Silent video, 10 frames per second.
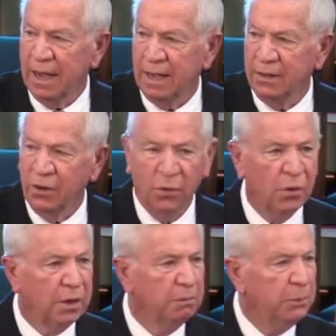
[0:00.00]
the
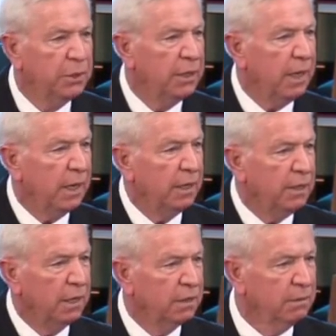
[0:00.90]
Lord put a
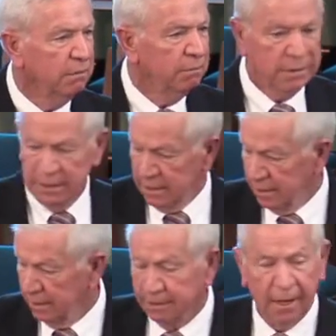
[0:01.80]
young
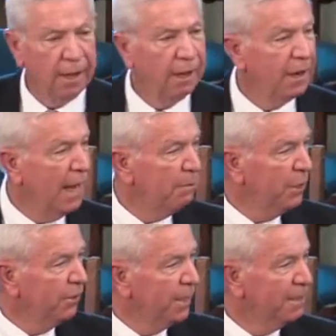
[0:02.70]
uh,
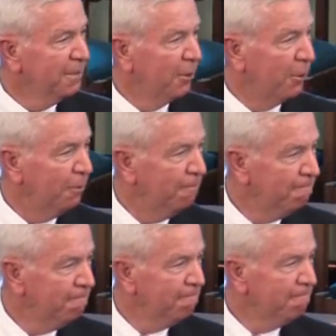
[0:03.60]
Liberian girl
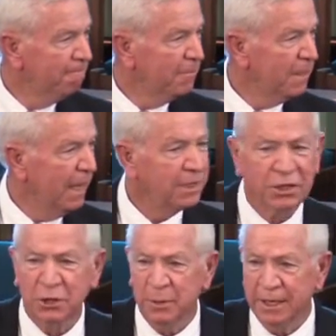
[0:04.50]
next
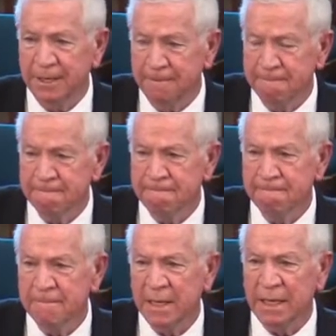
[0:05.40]
to me
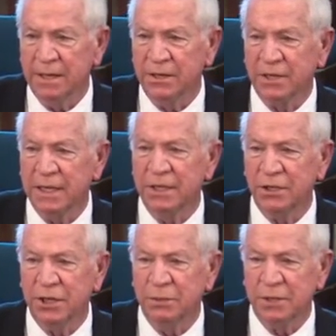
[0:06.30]
in the seat.
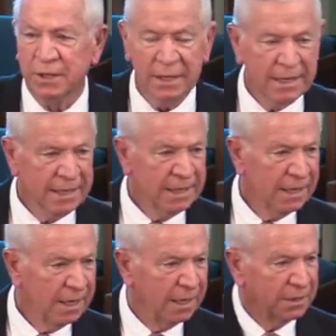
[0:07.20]
She was
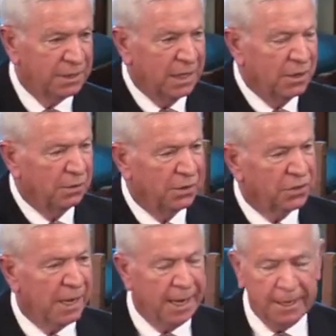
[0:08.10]
uh, sitting on the
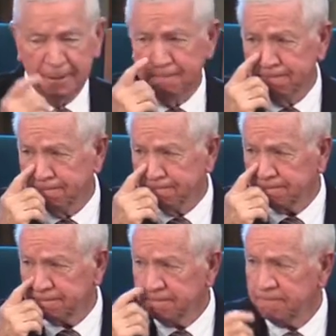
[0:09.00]
side, and
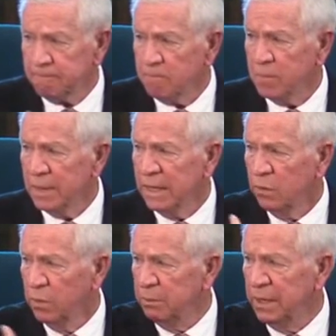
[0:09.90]

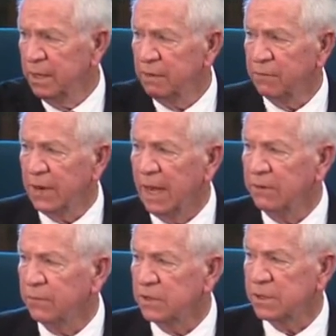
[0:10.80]
we'd been in flight
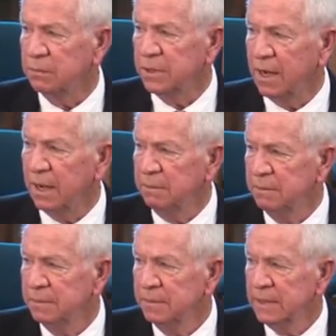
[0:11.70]
for some time.
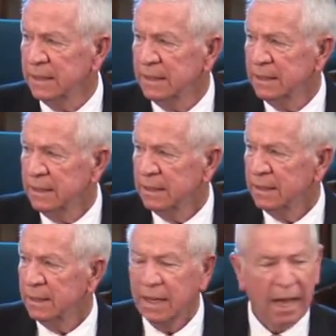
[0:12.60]

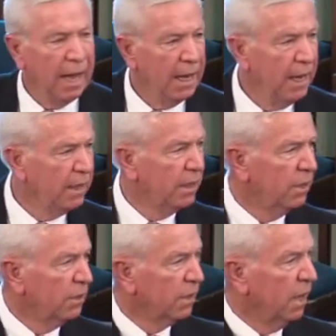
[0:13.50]
I handed
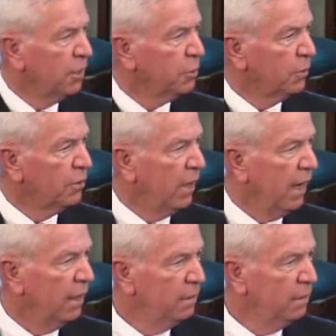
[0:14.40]
her a gospel tract.